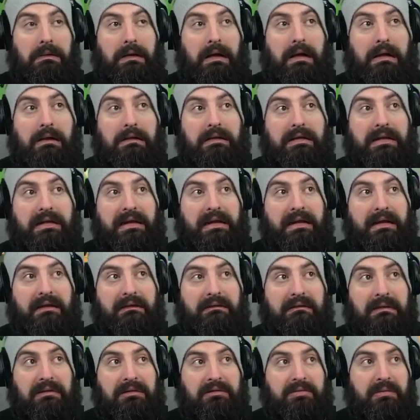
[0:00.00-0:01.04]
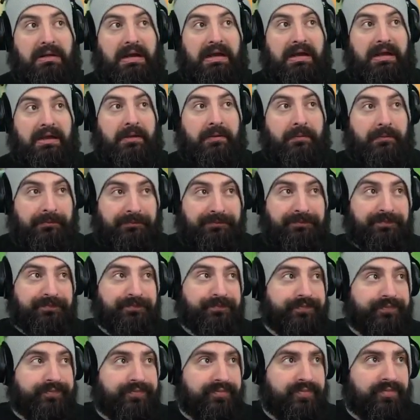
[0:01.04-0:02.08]
going to get off on quite.
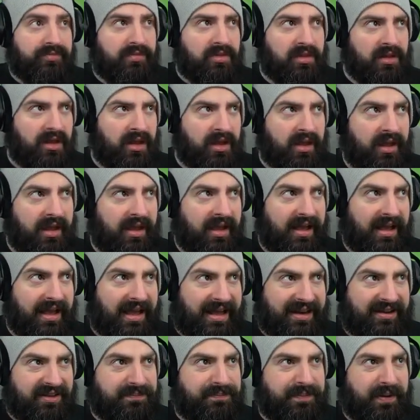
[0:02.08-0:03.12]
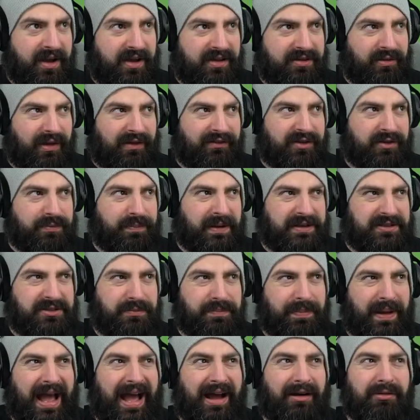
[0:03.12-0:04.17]
And as birds, we have a special
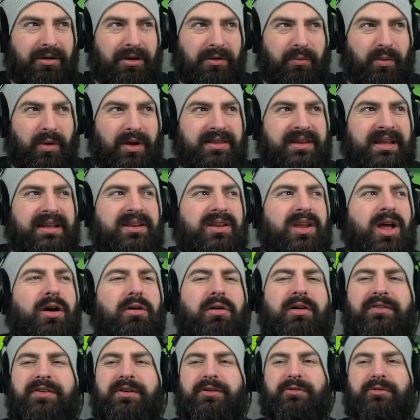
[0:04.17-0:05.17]
power, one that no other